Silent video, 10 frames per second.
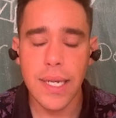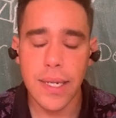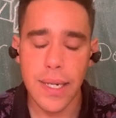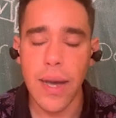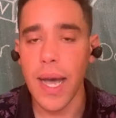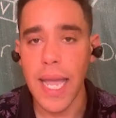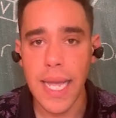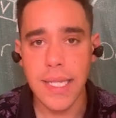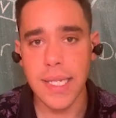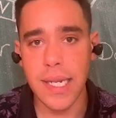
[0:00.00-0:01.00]
Now, I
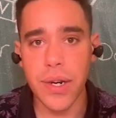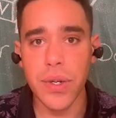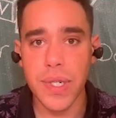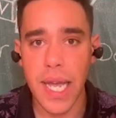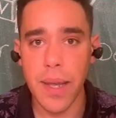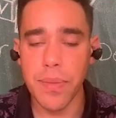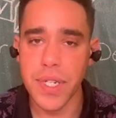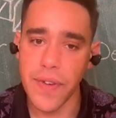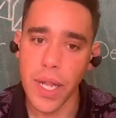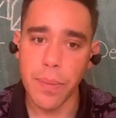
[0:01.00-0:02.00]
hate to stereotype
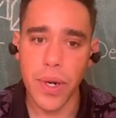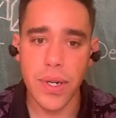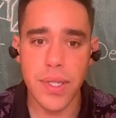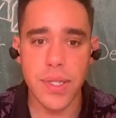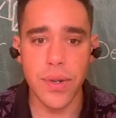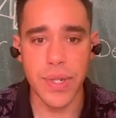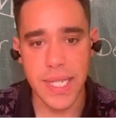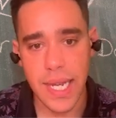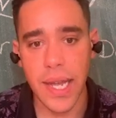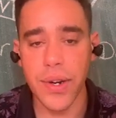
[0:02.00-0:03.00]
developers or
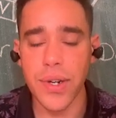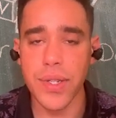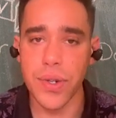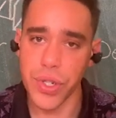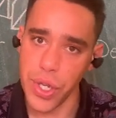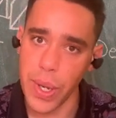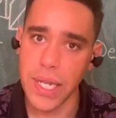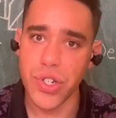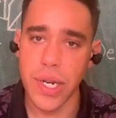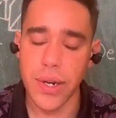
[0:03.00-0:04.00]
designers or QA
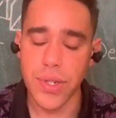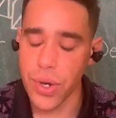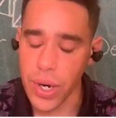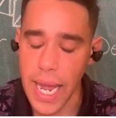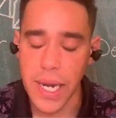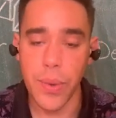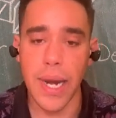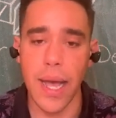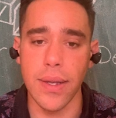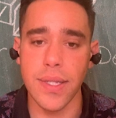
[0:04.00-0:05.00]
engineers or anyone
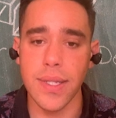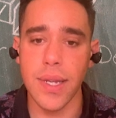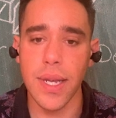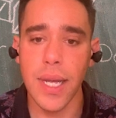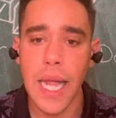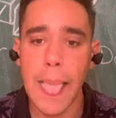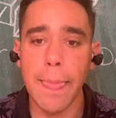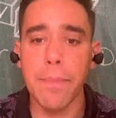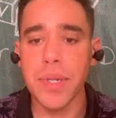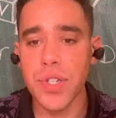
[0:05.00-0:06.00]
else,
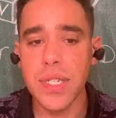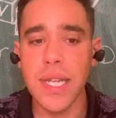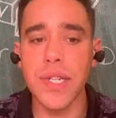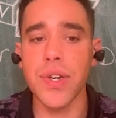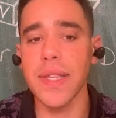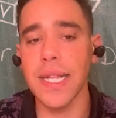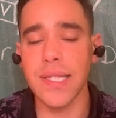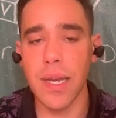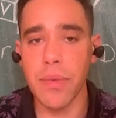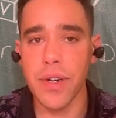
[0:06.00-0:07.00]
but just like during that
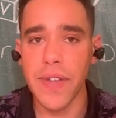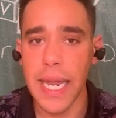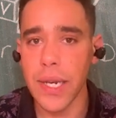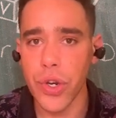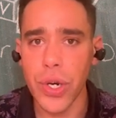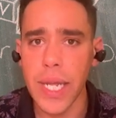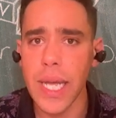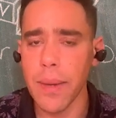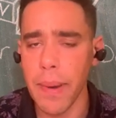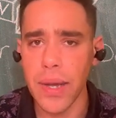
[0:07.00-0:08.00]
summer of getting dirty
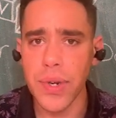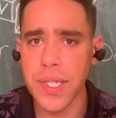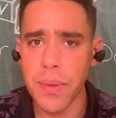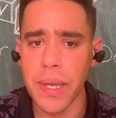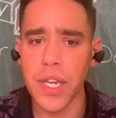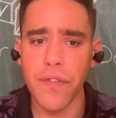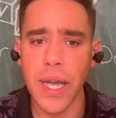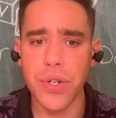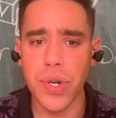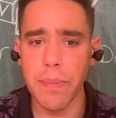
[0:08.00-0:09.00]
at a biodiesel
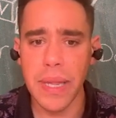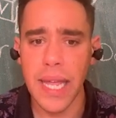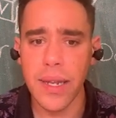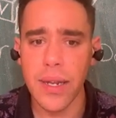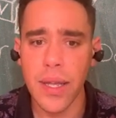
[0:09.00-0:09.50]
manufacturing plant,